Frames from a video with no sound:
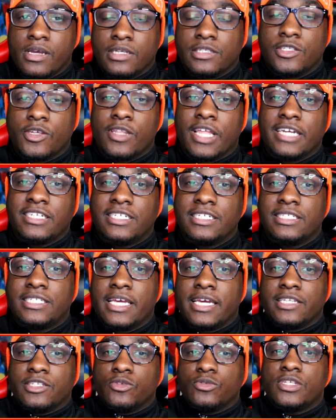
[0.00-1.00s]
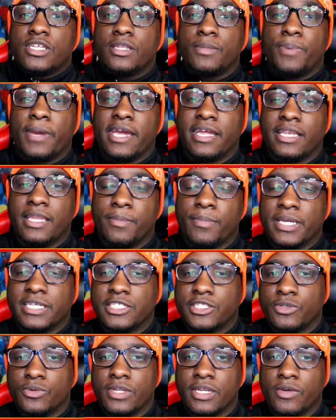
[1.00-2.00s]
So like she said, due to the pandemic,
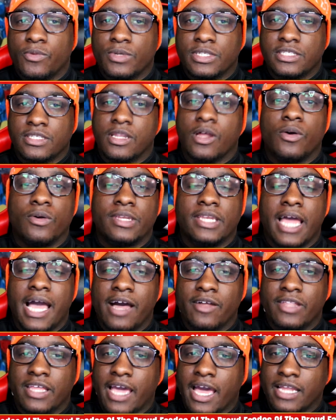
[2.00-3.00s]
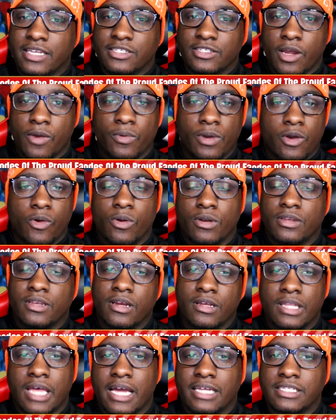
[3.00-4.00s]
shooting was slowed down. They had to start recording
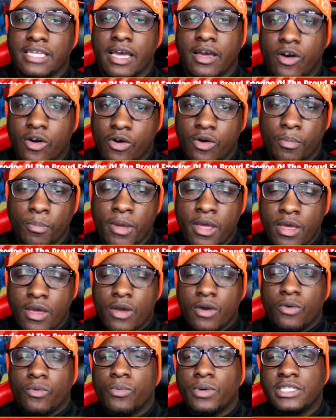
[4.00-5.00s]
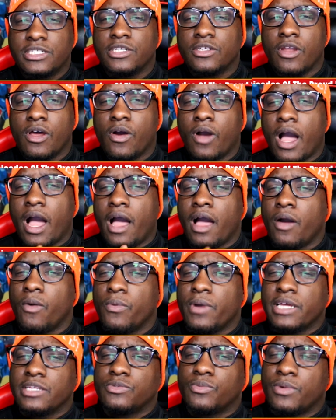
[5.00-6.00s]
their lines at home, which, you know, I
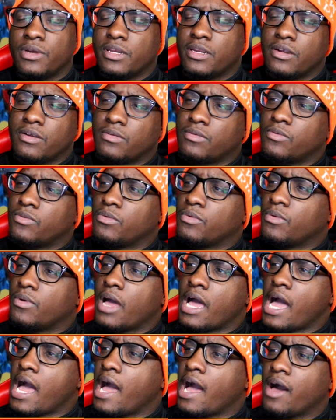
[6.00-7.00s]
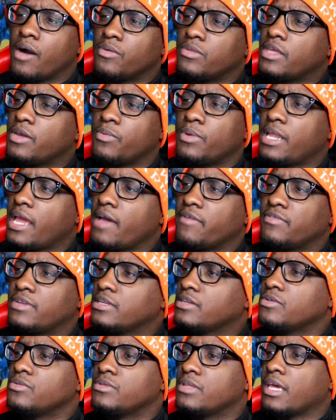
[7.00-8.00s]
always wonder how they would have
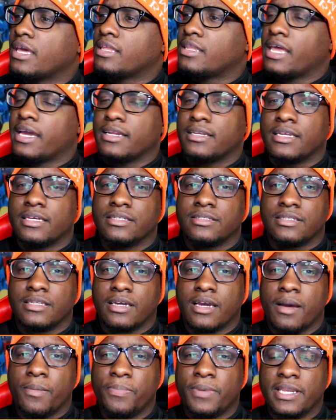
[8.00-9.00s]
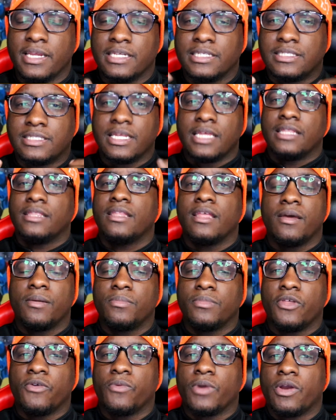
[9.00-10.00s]
to do that. Like, does the company send
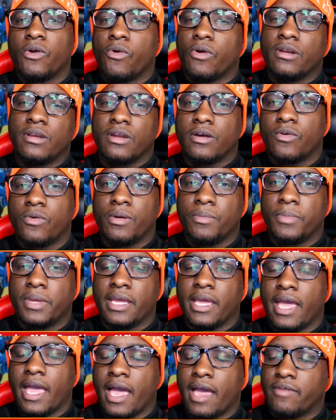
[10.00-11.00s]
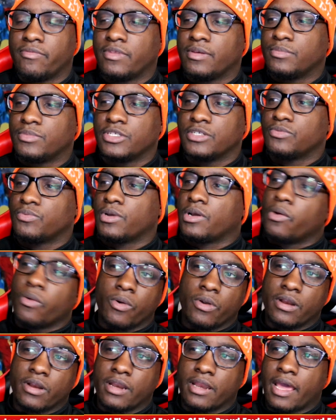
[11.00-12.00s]
them the recording equipment and have them just
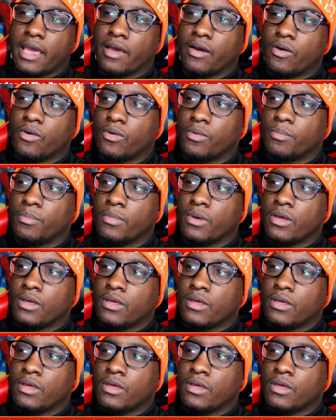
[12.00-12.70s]
record it at home?